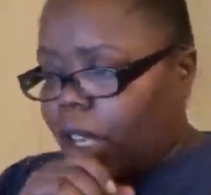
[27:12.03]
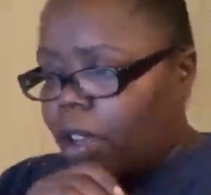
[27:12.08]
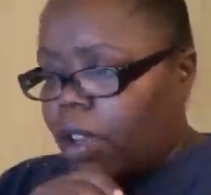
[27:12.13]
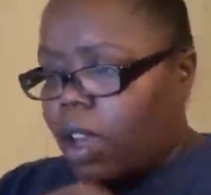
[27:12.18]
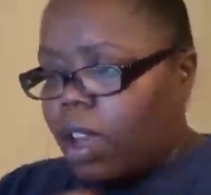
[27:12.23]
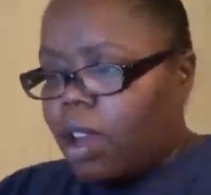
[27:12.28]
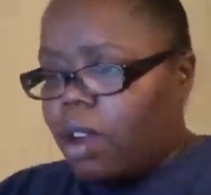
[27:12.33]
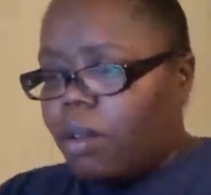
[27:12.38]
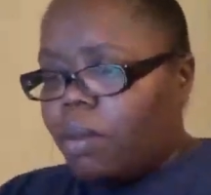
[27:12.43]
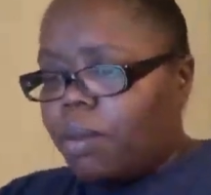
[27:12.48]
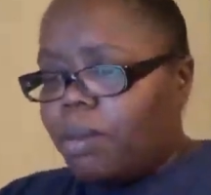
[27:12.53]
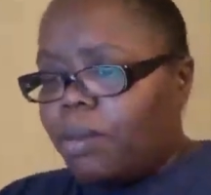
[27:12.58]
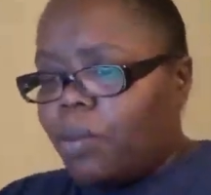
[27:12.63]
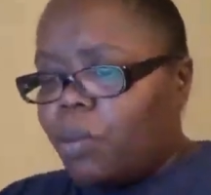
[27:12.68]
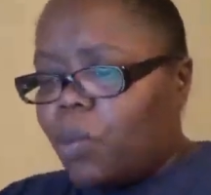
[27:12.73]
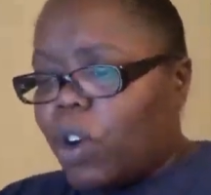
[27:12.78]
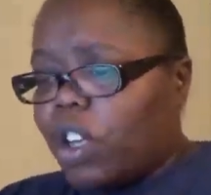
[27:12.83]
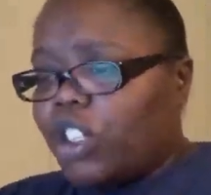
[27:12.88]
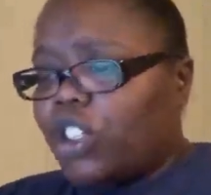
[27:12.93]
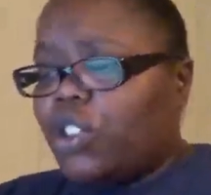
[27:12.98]

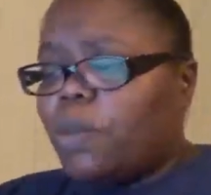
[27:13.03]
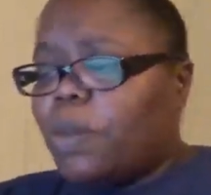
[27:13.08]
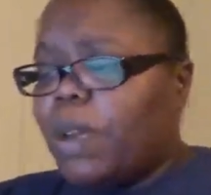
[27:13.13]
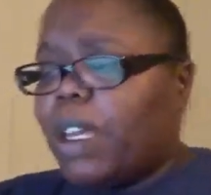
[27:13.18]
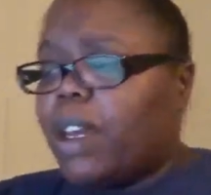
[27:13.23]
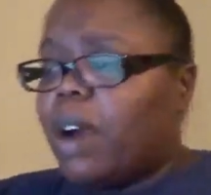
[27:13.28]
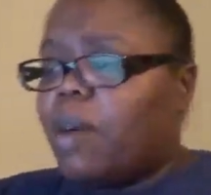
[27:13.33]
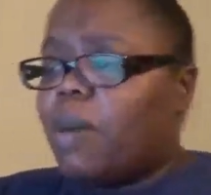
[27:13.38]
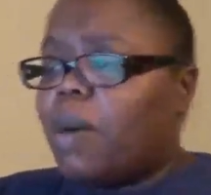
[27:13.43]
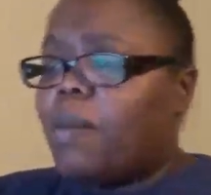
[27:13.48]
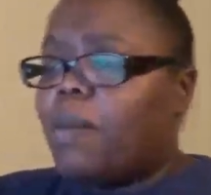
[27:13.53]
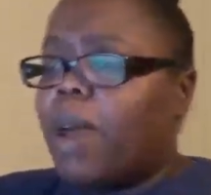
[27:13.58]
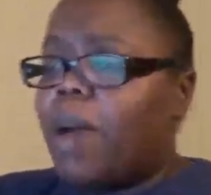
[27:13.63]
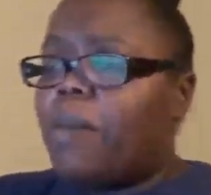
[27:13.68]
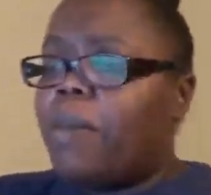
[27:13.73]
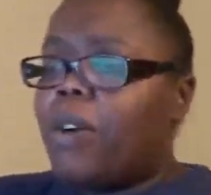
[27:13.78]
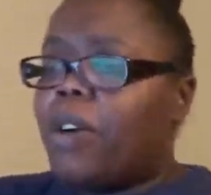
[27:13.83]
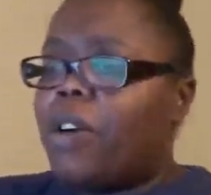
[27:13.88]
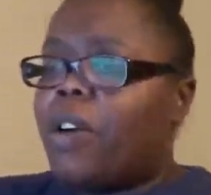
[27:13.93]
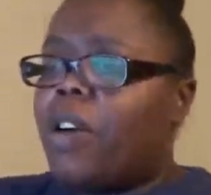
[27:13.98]
once you become a
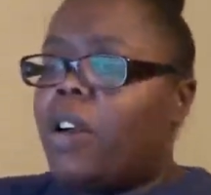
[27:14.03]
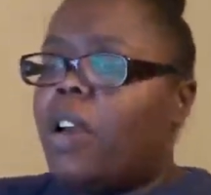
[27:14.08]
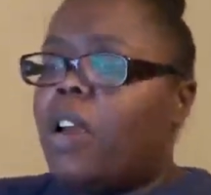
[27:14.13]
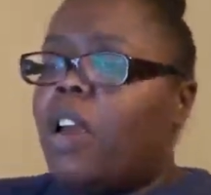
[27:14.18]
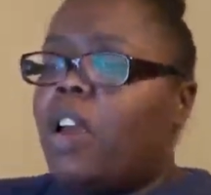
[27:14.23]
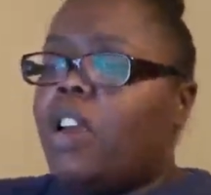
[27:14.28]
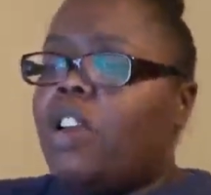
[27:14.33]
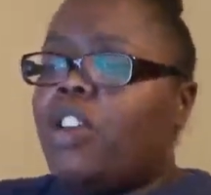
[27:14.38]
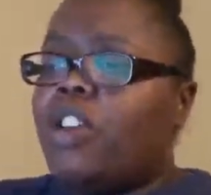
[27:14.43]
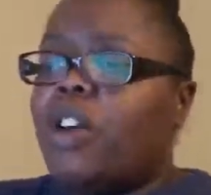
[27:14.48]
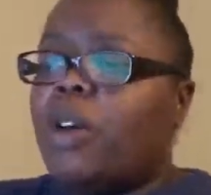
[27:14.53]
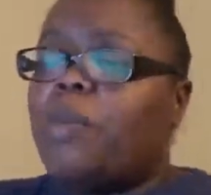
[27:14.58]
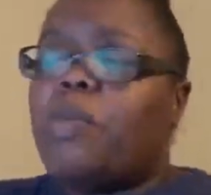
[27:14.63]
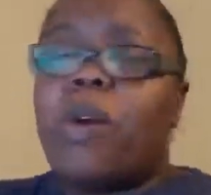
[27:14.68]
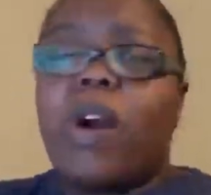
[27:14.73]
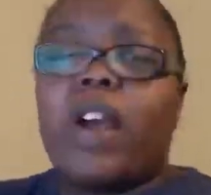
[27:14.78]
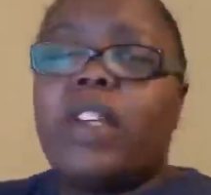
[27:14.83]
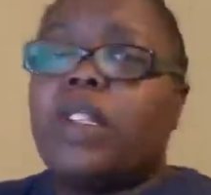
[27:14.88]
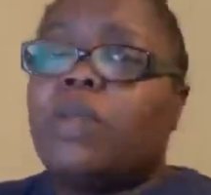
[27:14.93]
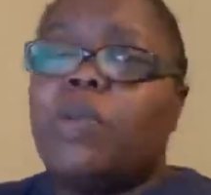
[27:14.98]
member, your
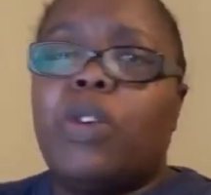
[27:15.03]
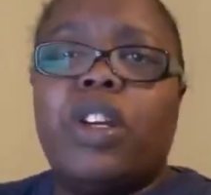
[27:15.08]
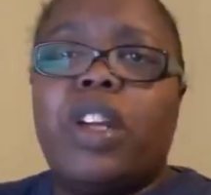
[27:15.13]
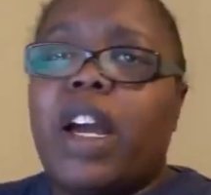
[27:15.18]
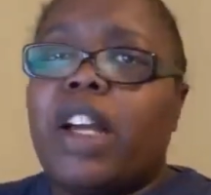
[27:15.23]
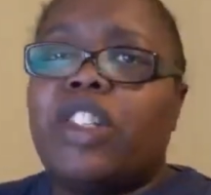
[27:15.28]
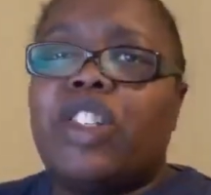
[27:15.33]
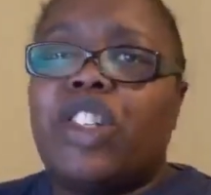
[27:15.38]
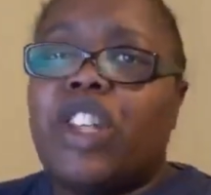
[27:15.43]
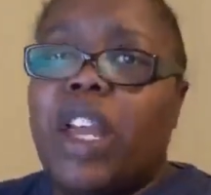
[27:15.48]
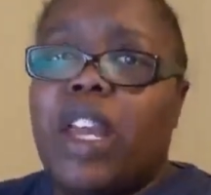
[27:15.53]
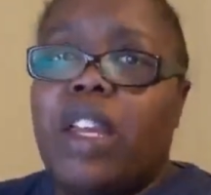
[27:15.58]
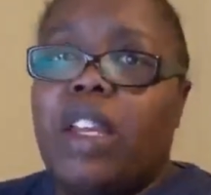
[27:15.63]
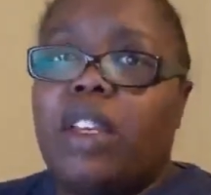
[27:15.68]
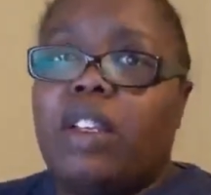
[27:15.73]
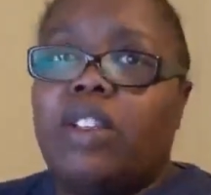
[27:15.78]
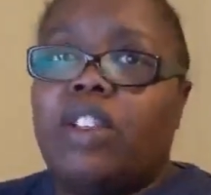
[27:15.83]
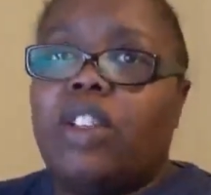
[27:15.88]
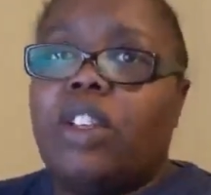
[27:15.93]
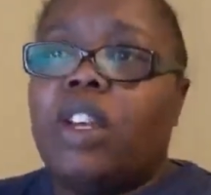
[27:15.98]
price will not
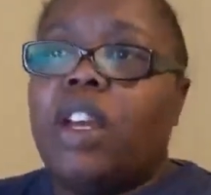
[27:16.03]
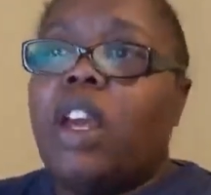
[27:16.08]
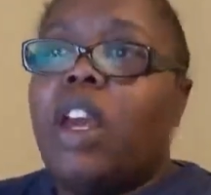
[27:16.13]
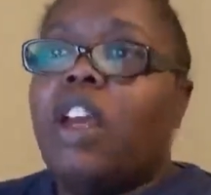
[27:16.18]
change.